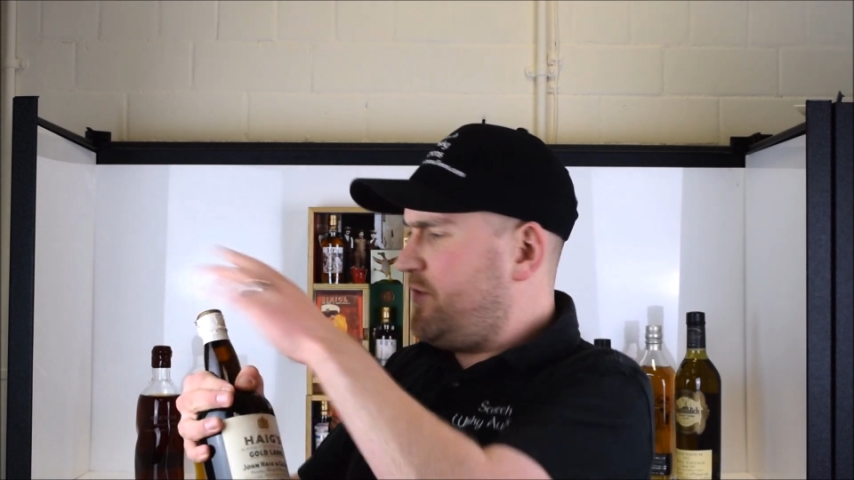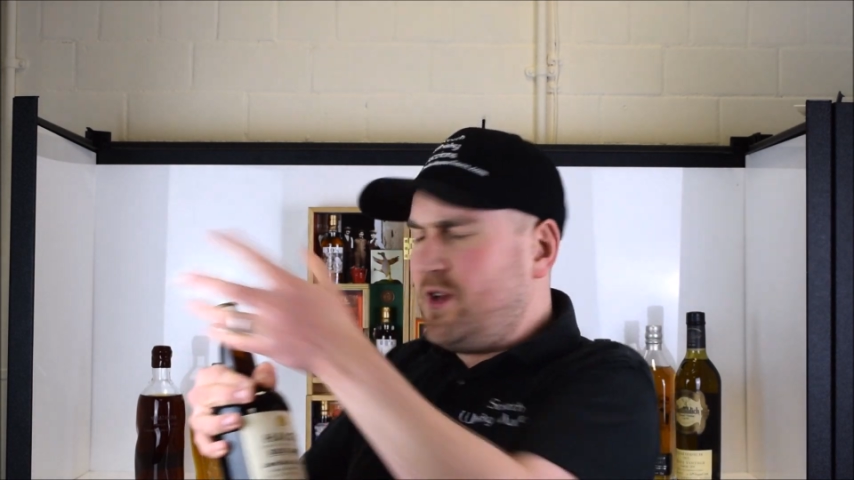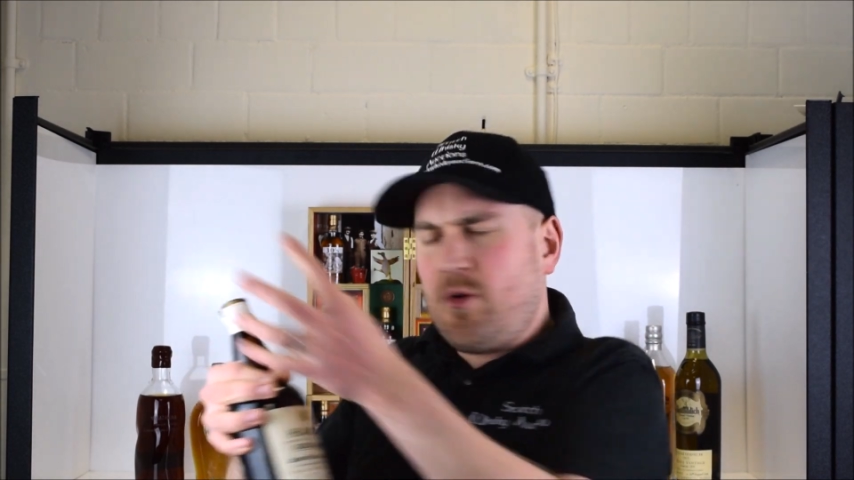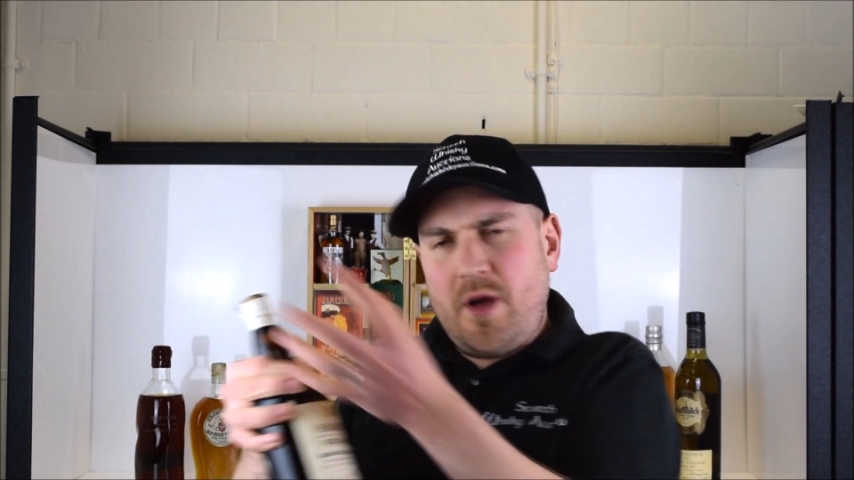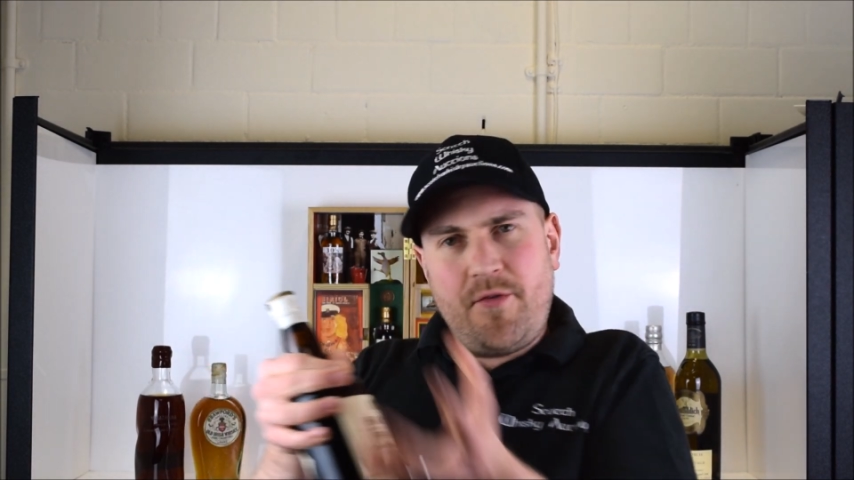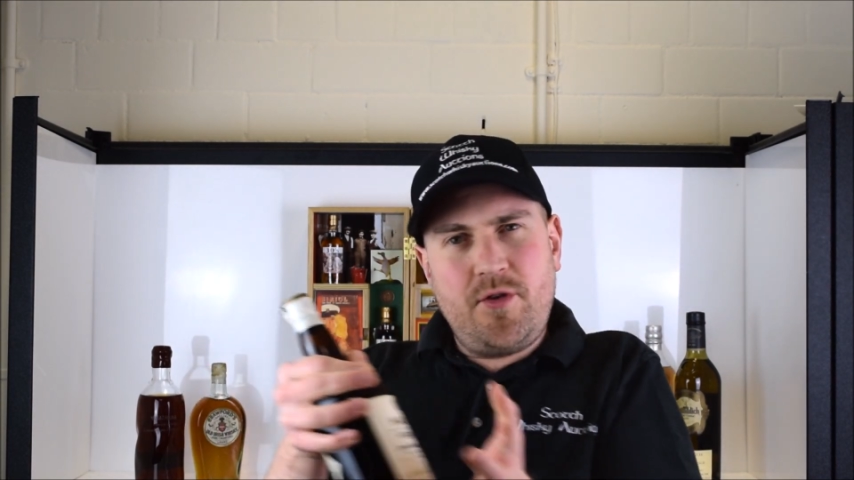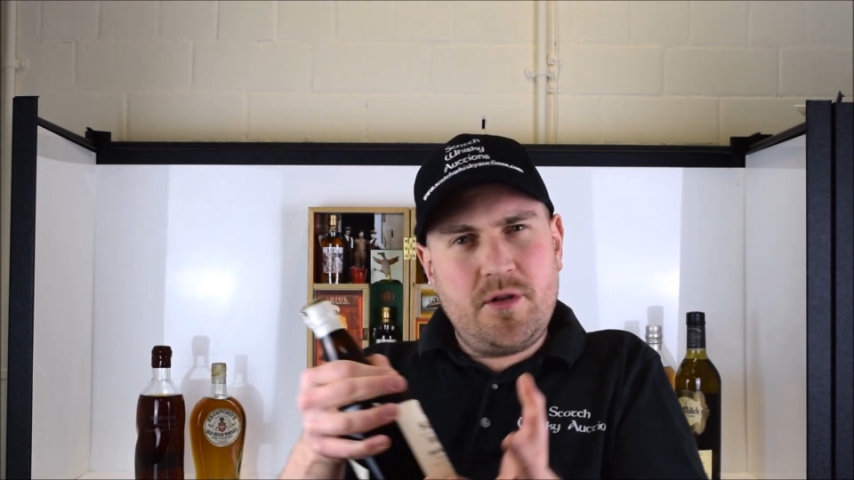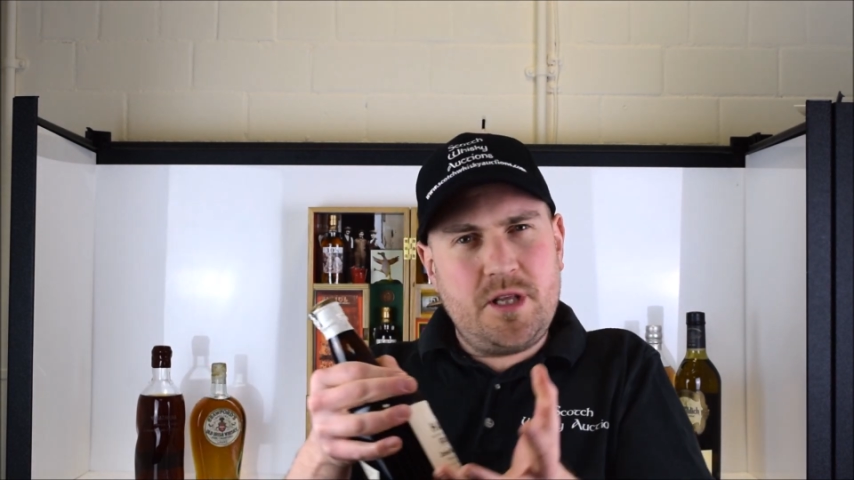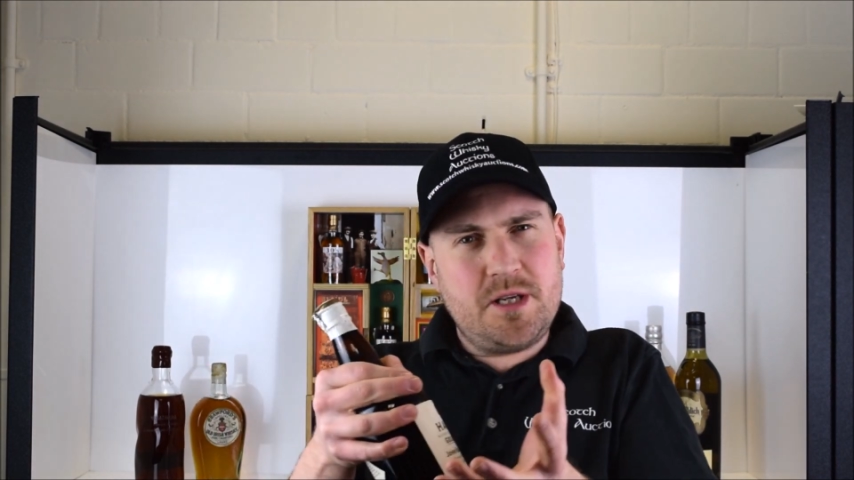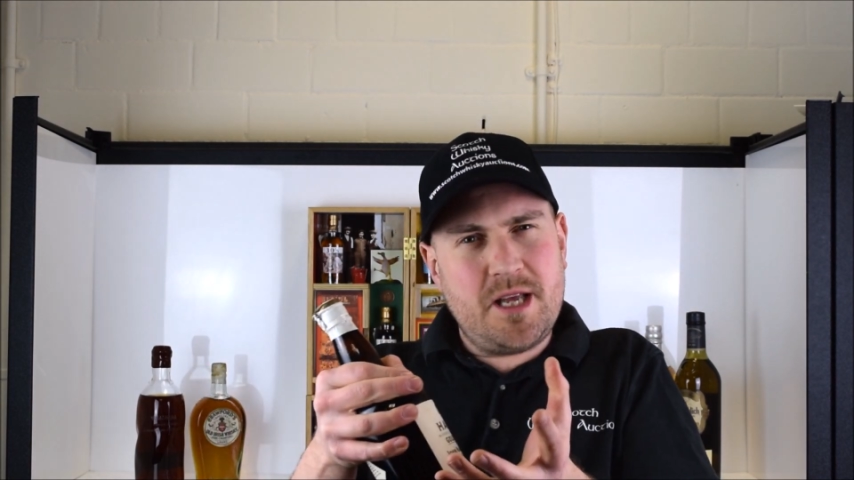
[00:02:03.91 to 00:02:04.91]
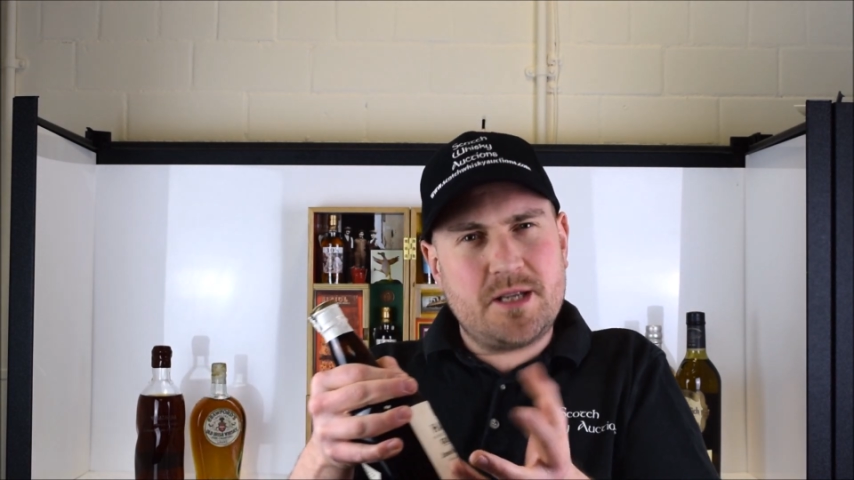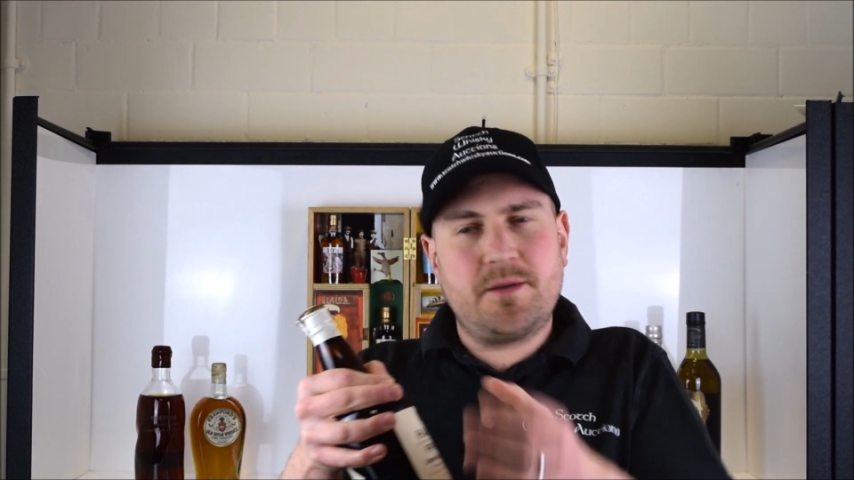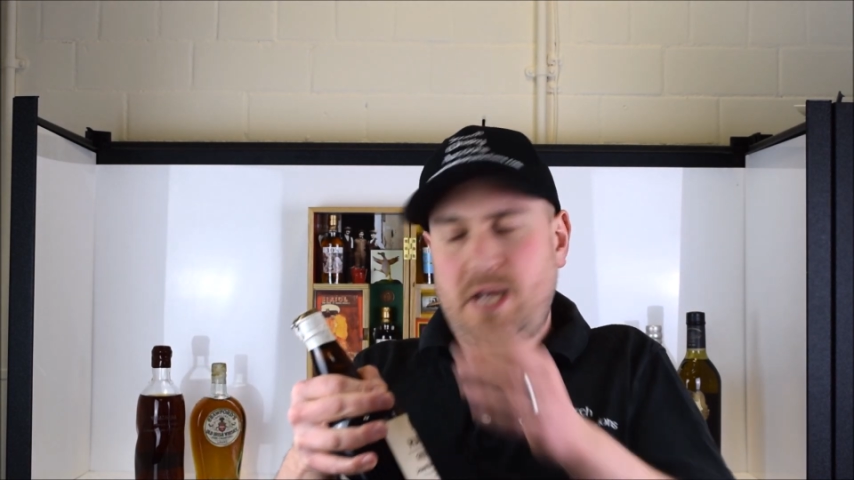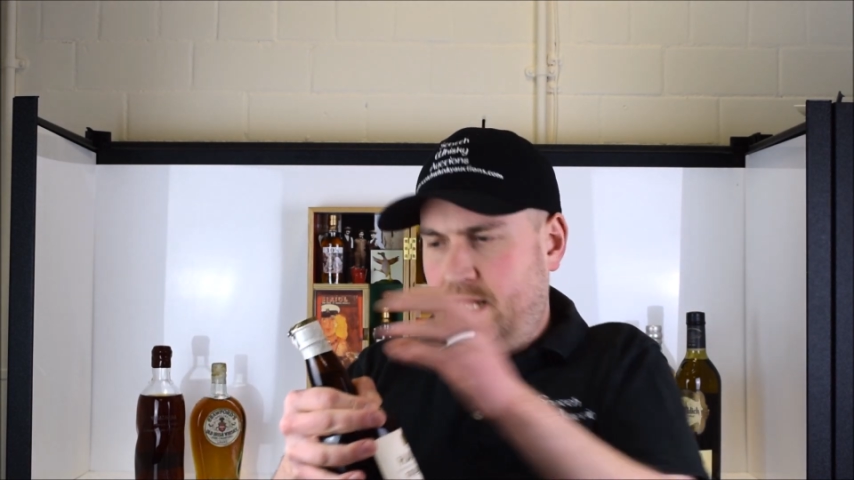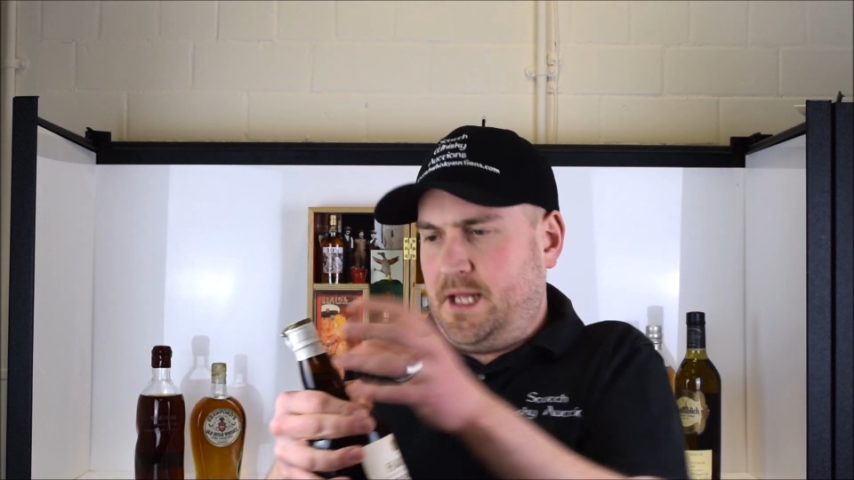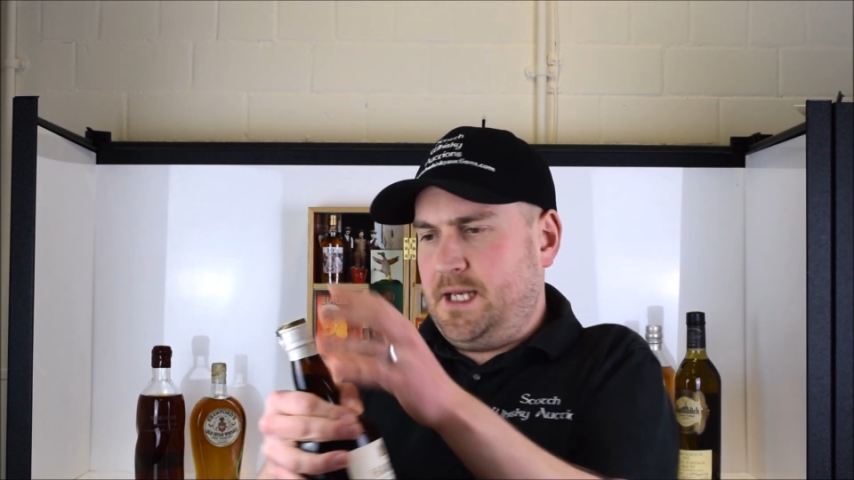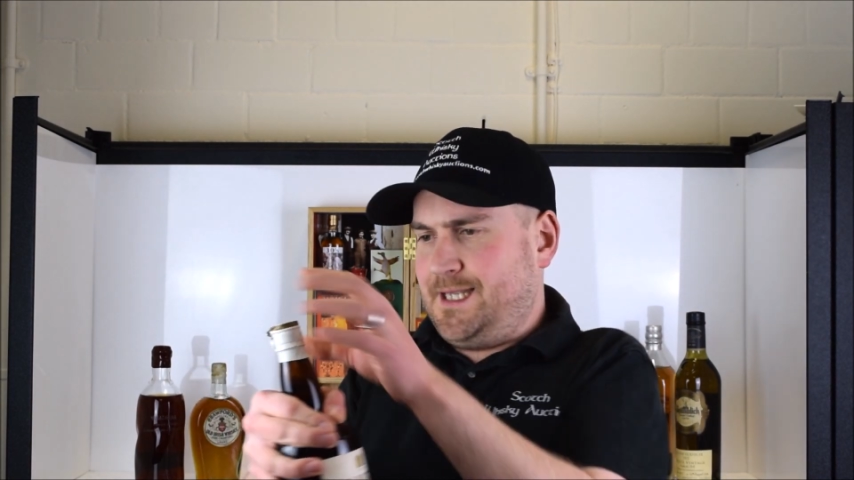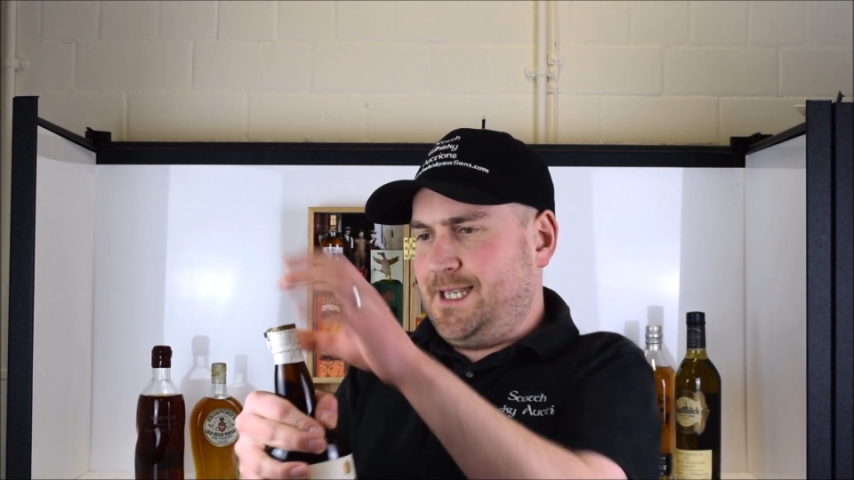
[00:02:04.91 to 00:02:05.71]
seen quite a few of these